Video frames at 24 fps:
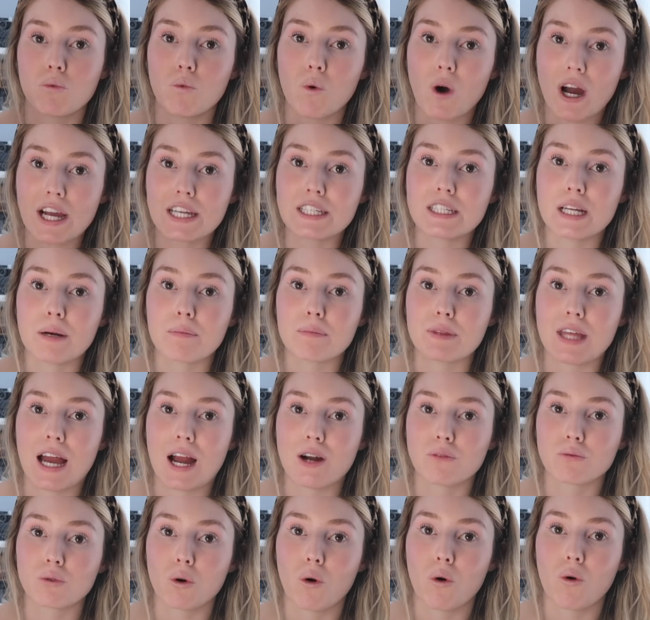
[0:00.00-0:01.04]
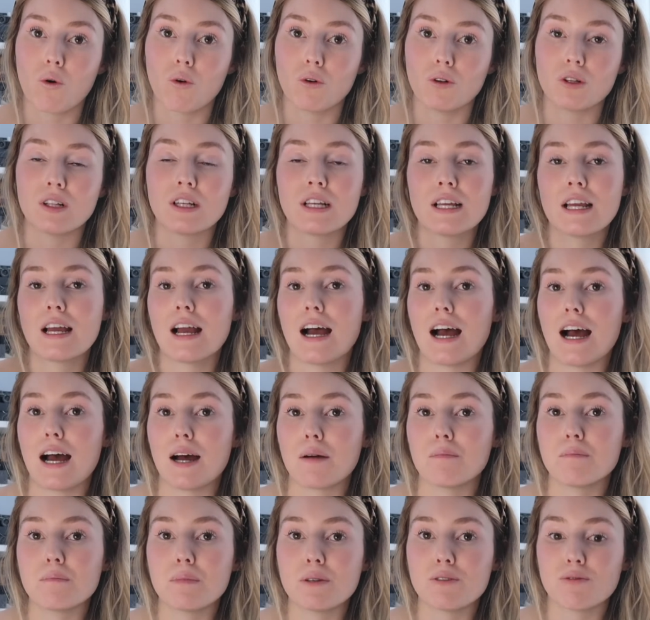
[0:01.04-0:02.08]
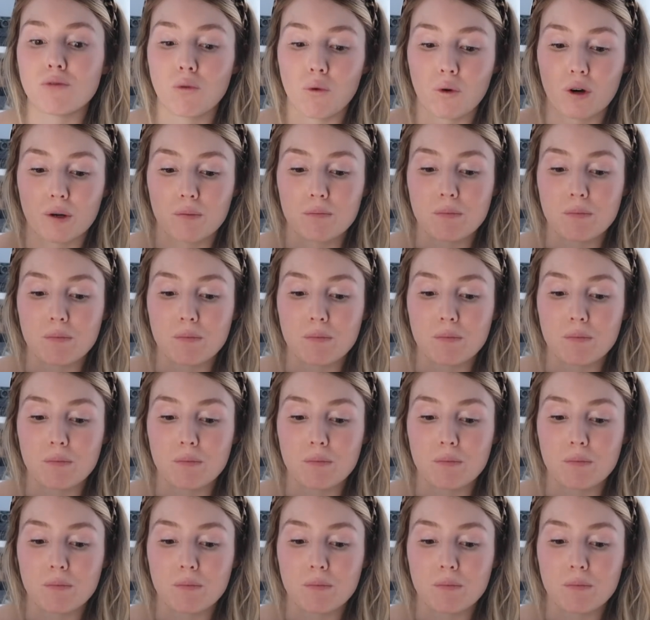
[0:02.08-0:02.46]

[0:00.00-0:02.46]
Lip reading: wind up that roll before